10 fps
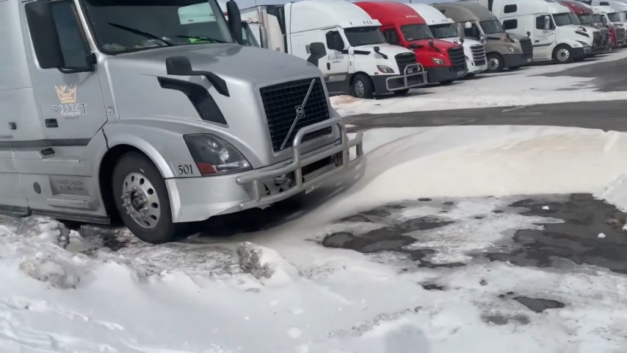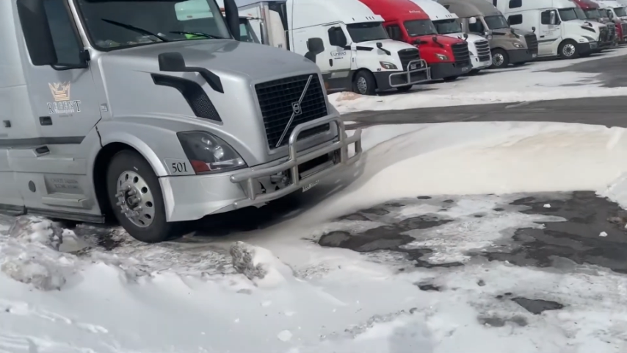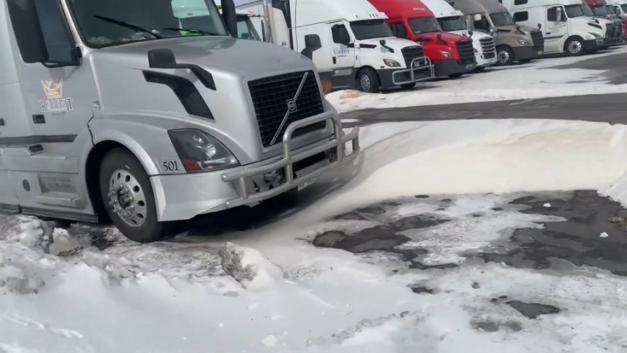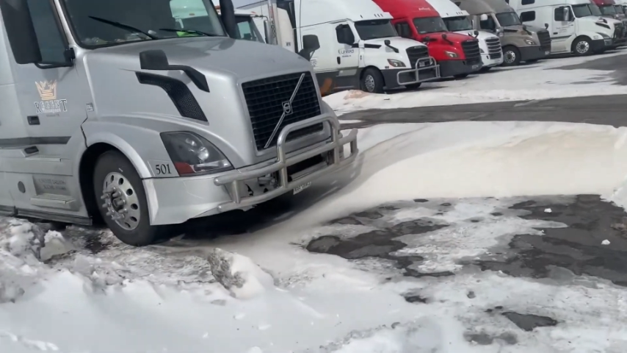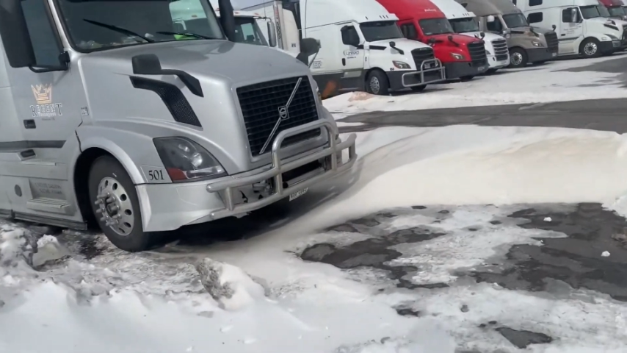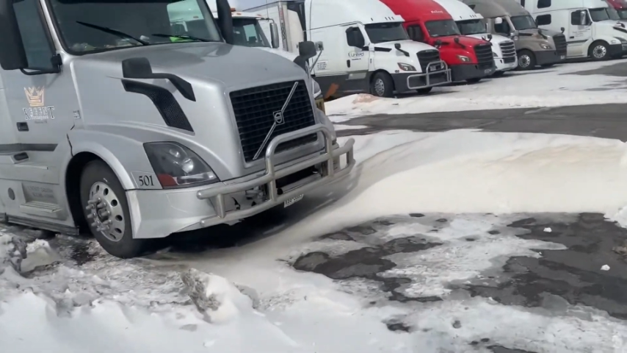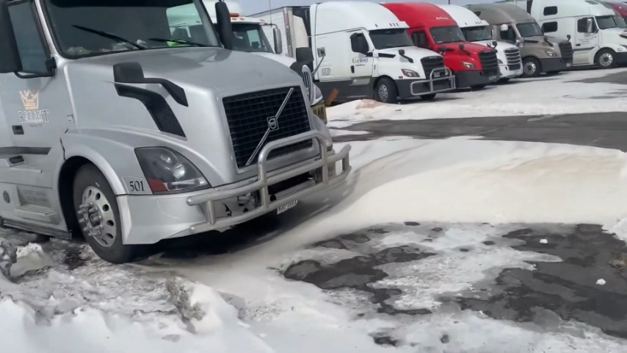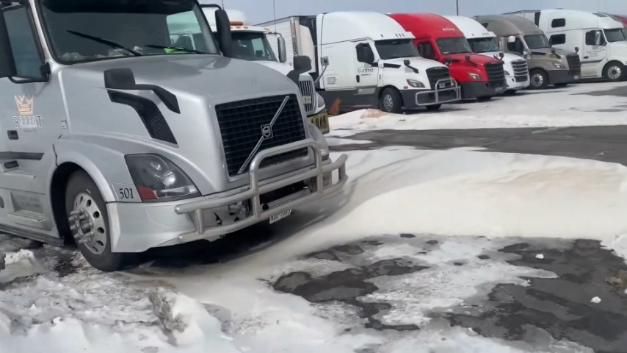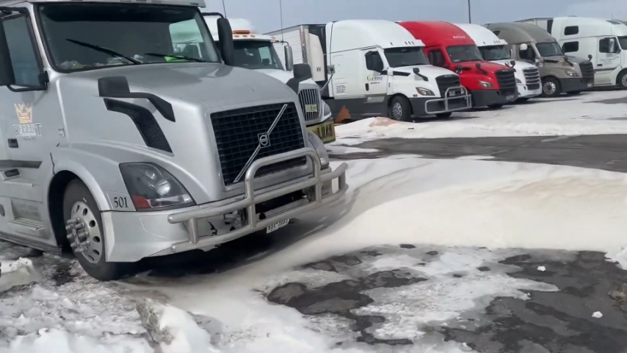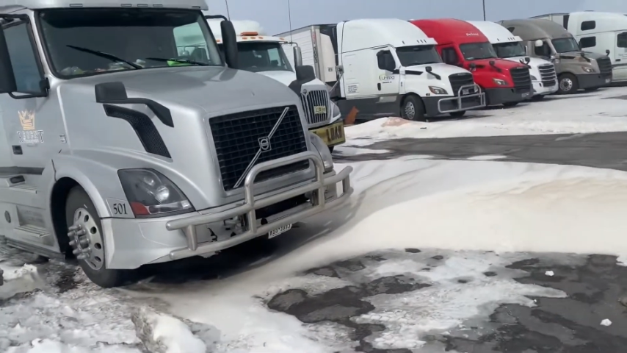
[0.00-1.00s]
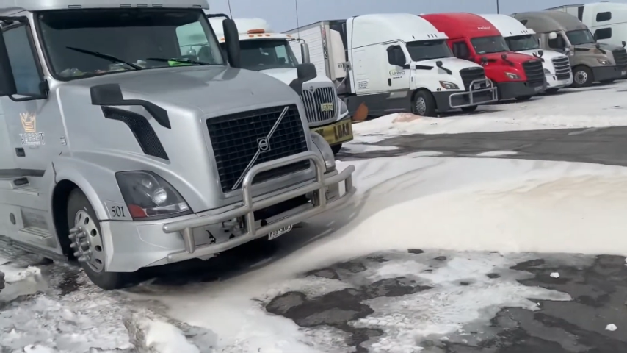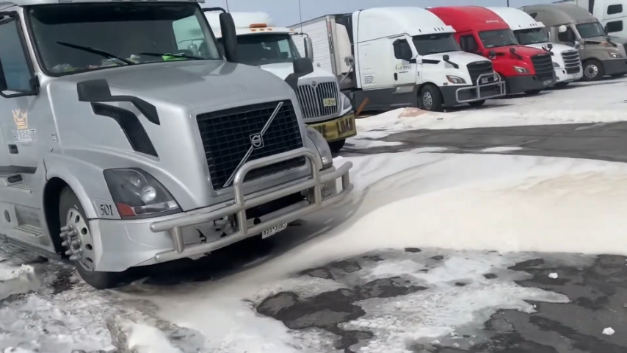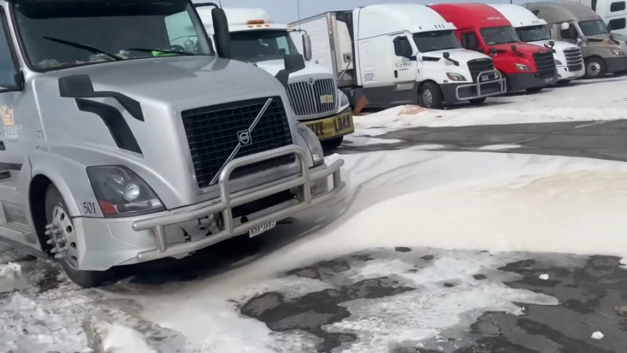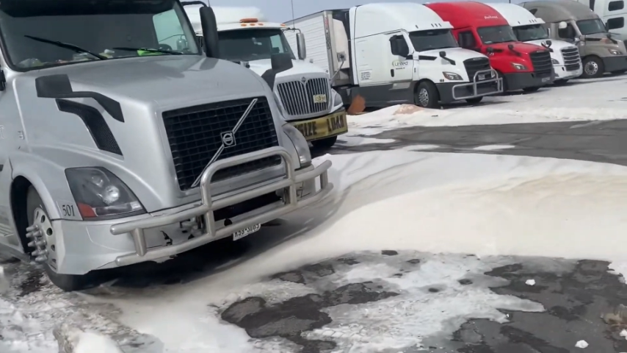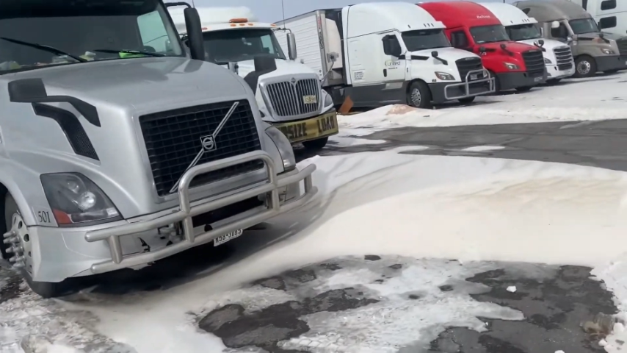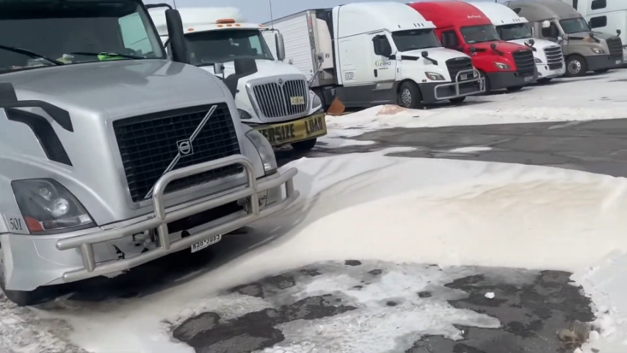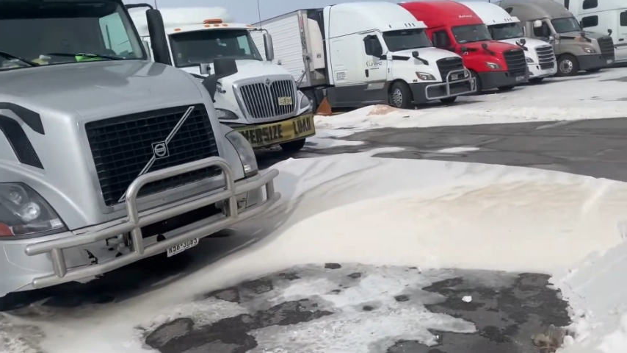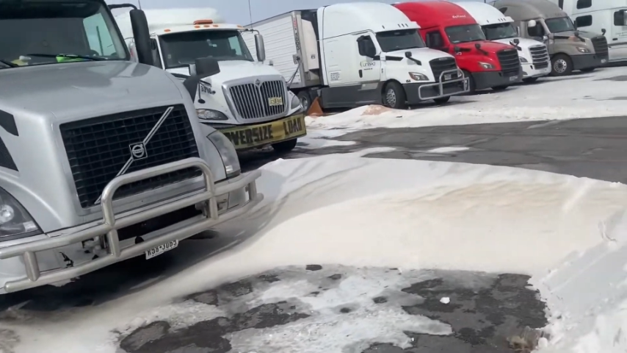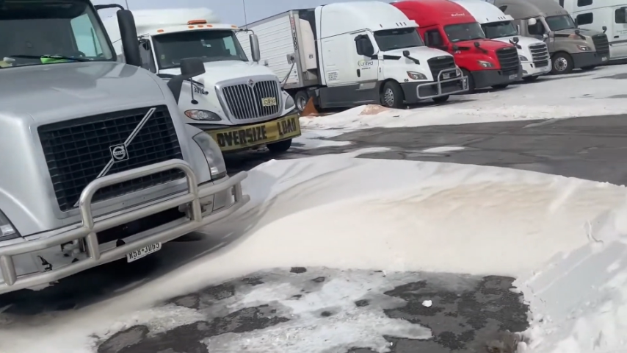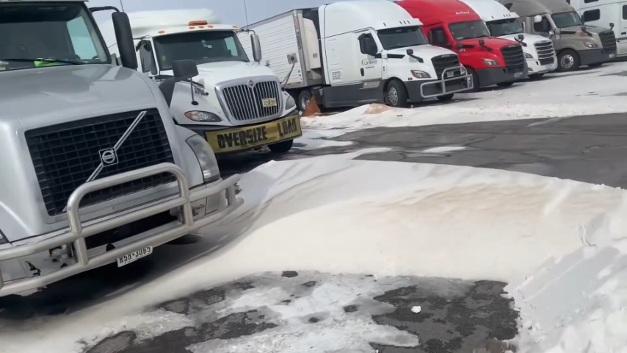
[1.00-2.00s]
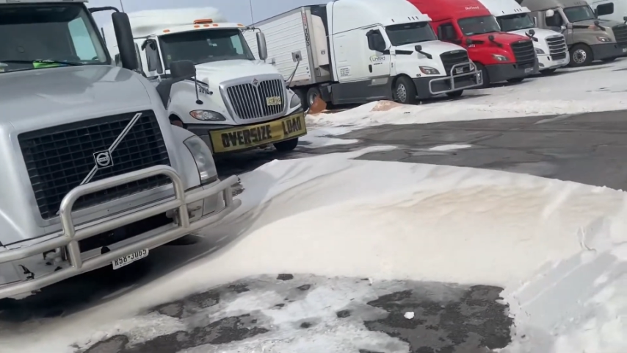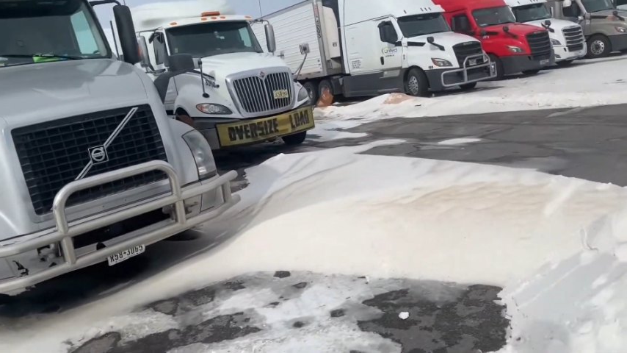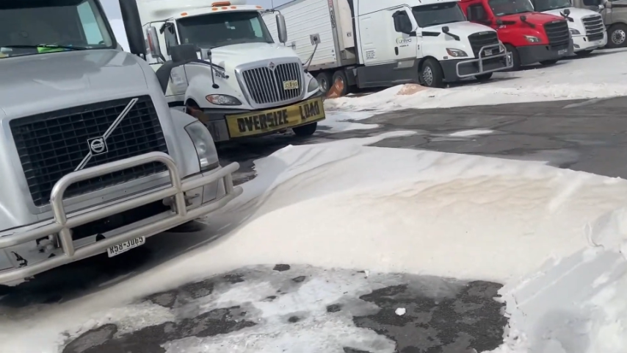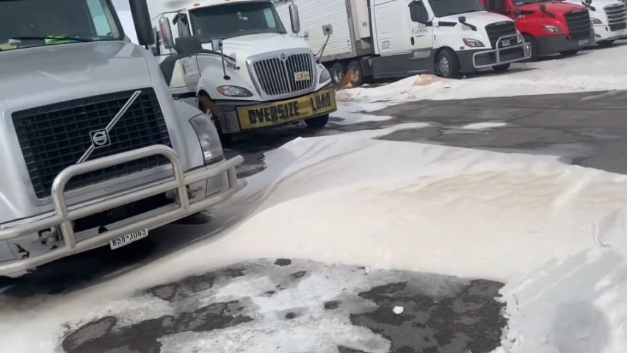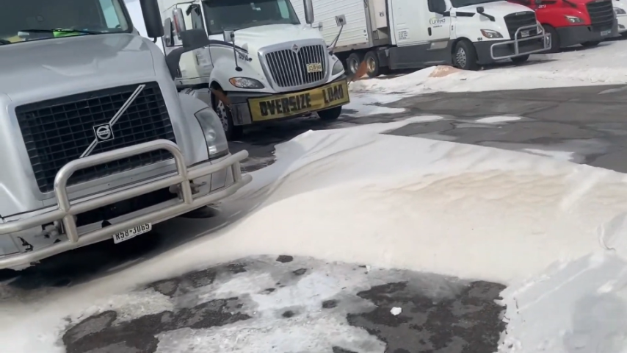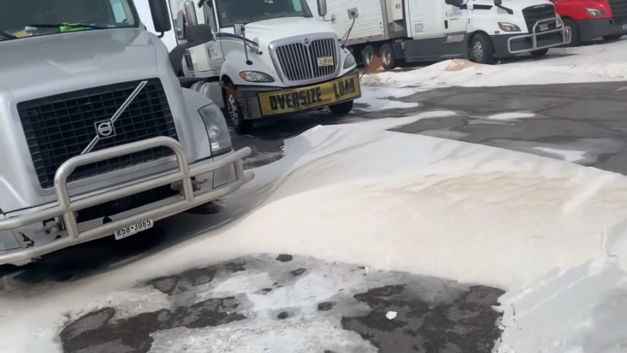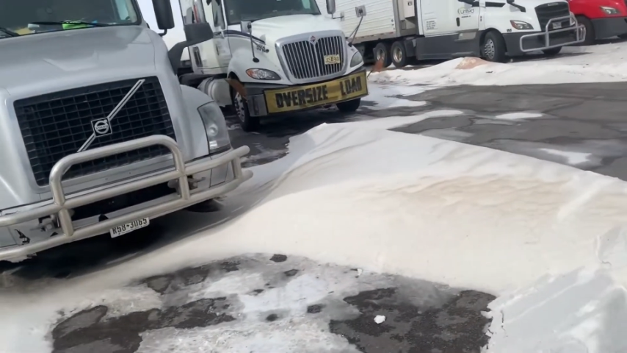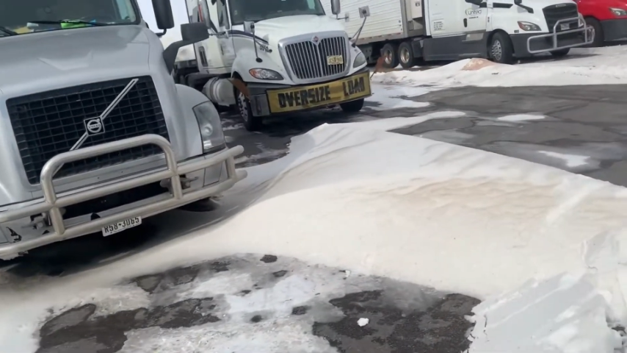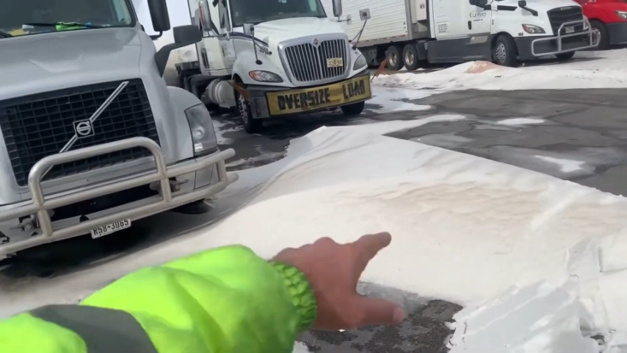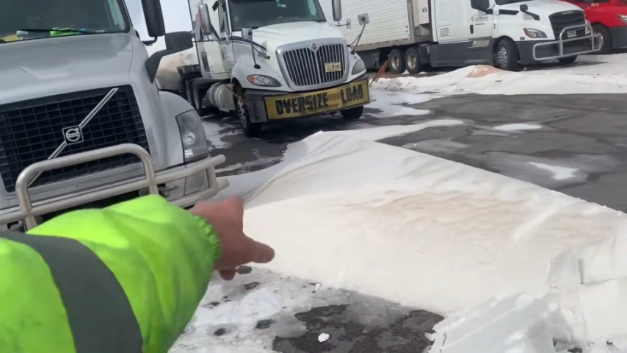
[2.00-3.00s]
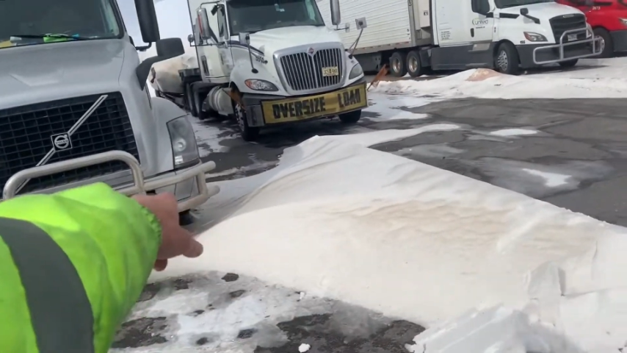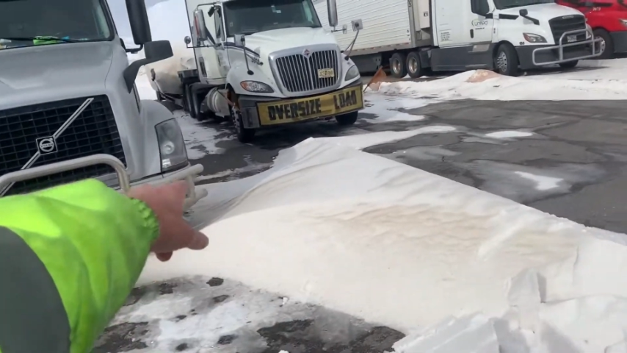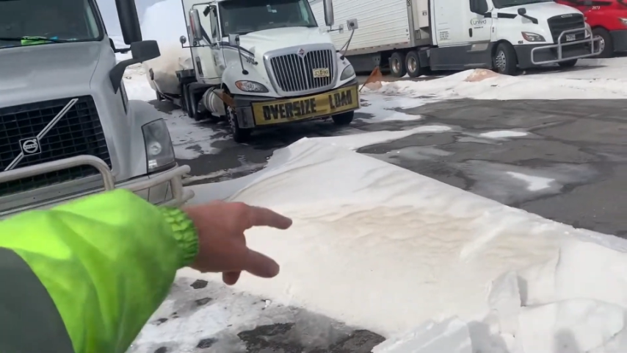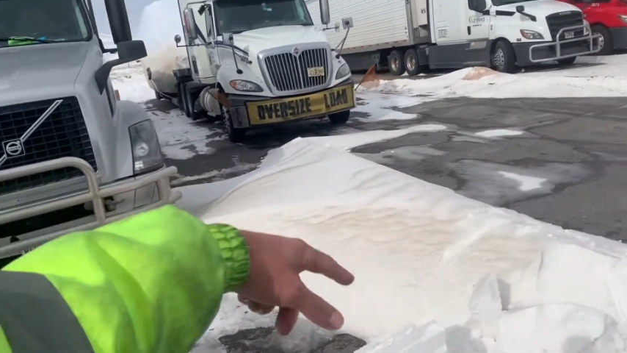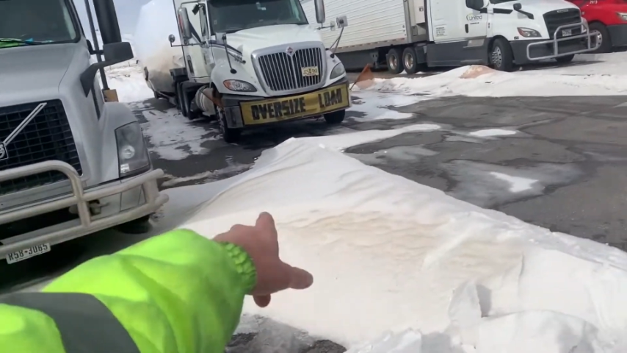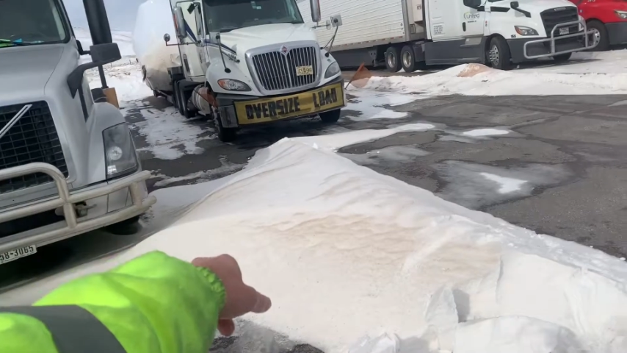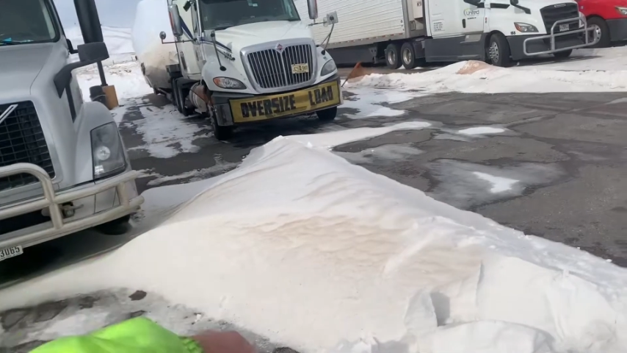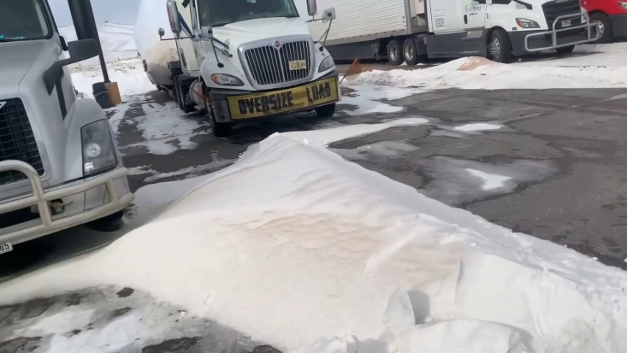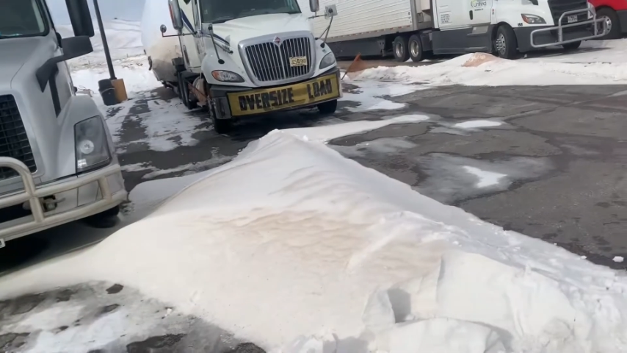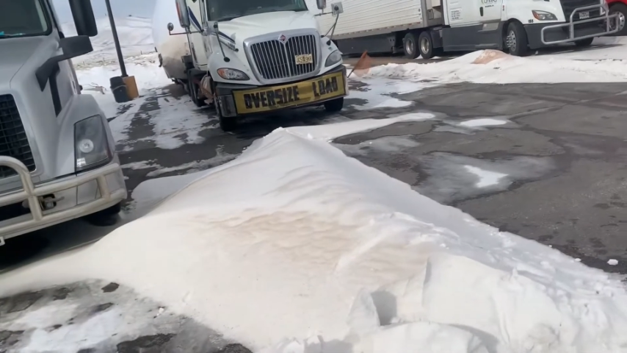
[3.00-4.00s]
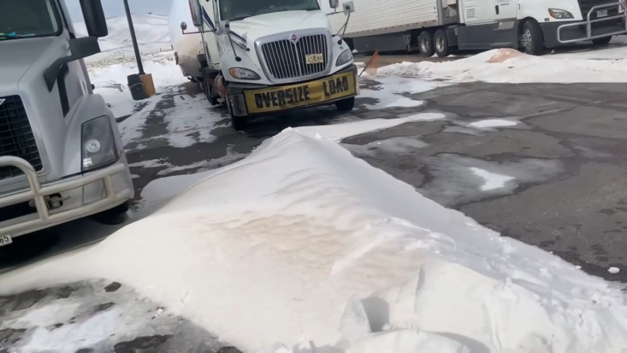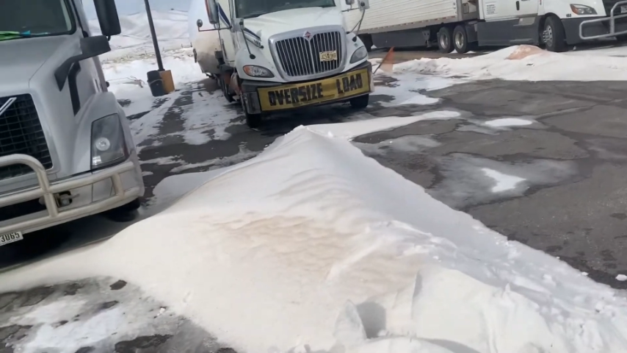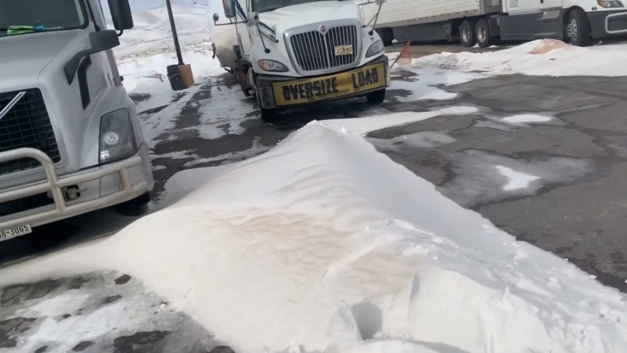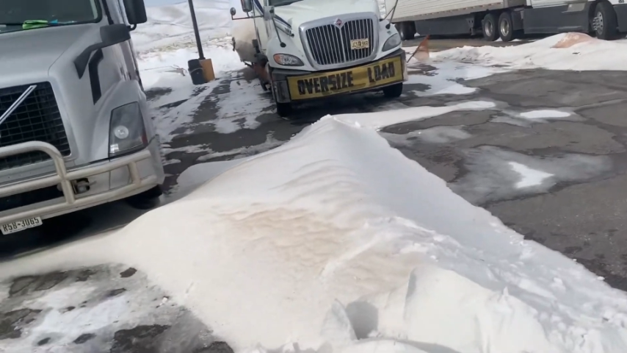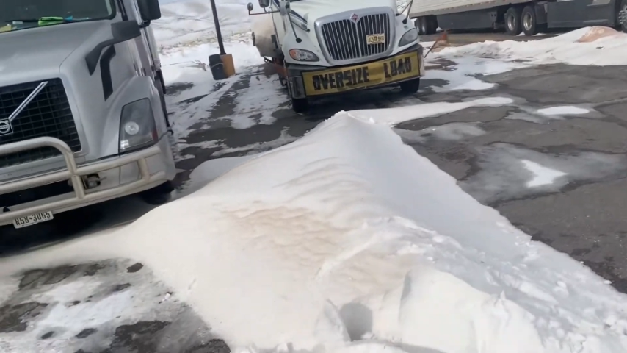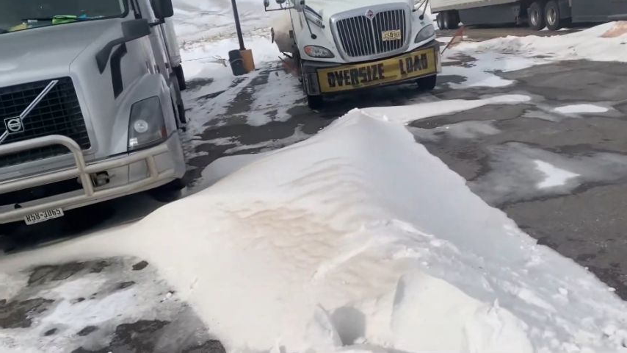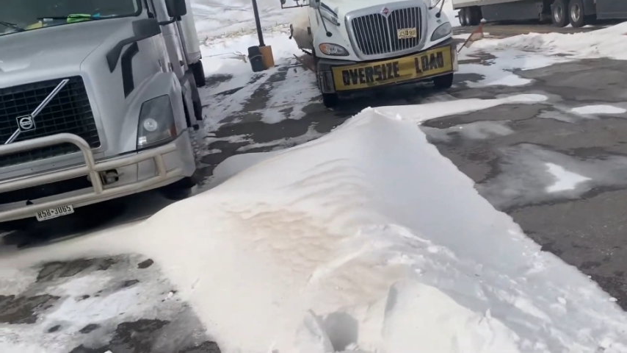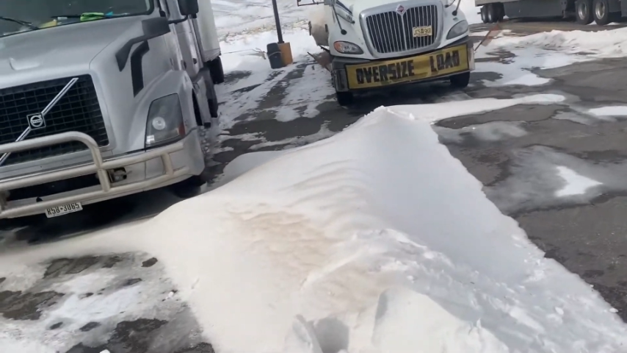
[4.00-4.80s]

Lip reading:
[unreadable: no face in view]